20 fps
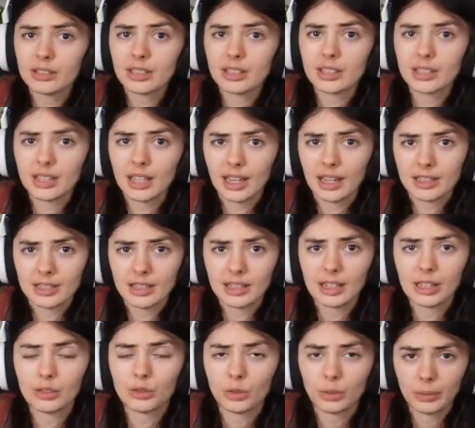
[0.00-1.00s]
to see Cassie and
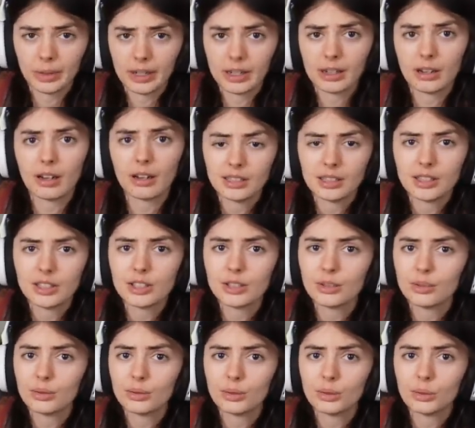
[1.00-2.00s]
Andor running off
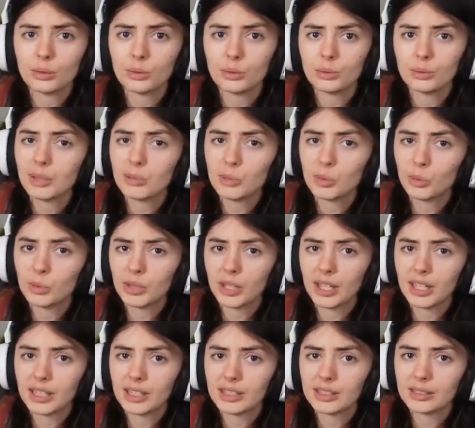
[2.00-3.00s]
into the
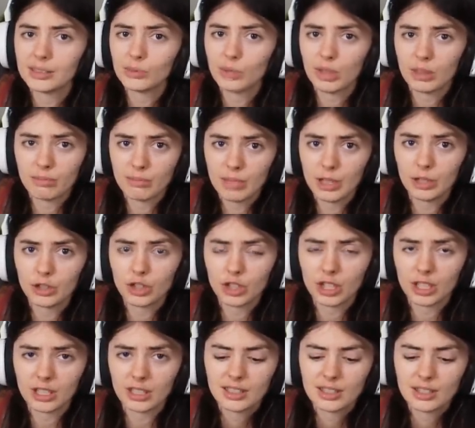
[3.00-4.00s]
moonlight with
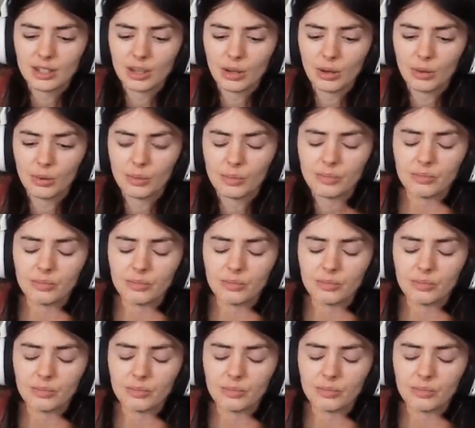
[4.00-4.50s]
Melshi. So